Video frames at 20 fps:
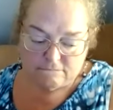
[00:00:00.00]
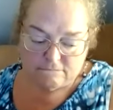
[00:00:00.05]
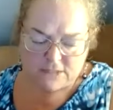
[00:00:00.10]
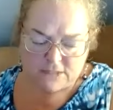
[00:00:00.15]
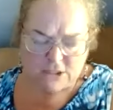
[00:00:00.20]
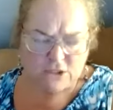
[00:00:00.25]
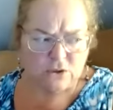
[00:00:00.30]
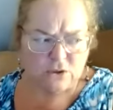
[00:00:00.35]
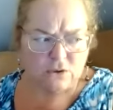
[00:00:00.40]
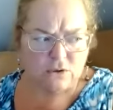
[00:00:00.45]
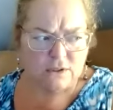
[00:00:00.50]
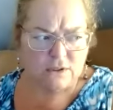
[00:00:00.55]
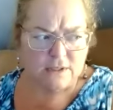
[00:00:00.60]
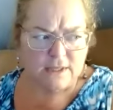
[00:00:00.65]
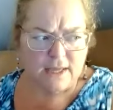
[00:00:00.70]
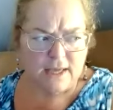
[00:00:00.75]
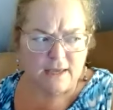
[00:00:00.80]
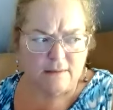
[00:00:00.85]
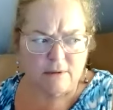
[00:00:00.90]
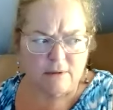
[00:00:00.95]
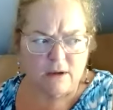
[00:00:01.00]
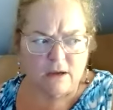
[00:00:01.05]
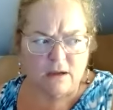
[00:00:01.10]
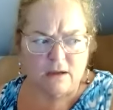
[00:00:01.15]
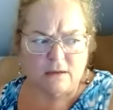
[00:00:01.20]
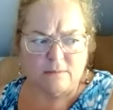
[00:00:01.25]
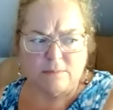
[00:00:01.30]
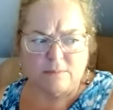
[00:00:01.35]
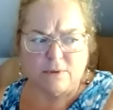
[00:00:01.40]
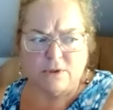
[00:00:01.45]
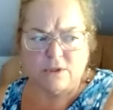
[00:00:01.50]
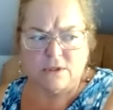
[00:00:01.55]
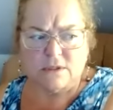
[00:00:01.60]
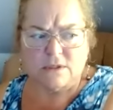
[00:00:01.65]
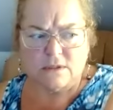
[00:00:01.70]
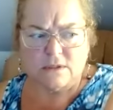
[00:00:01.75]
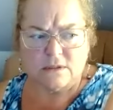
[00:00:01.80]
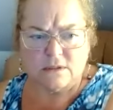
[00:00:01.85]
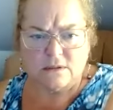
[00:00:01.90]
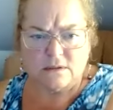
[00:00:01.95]
Was it called Cape Cod
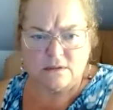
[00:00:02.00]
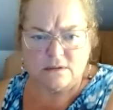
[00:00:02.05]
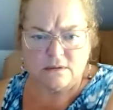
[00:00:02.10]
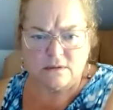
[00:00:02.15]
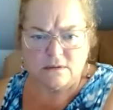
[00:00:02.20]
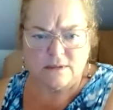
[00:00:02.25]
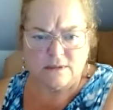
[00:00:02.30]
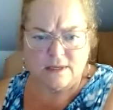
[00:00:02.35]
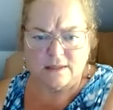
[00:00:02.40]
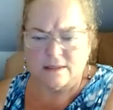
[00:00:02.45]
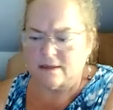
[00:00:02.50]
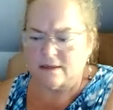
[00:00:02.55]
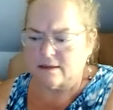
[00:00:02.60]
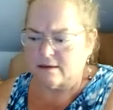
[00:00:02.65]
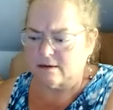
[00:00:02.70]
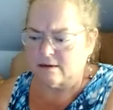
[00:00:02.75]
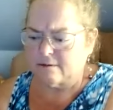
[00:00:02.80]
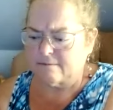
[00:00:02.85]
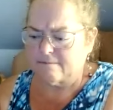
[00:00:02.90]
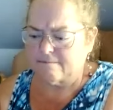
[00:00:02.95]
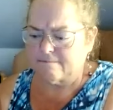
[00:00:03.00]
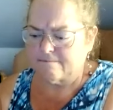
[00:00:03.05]
Books, I think?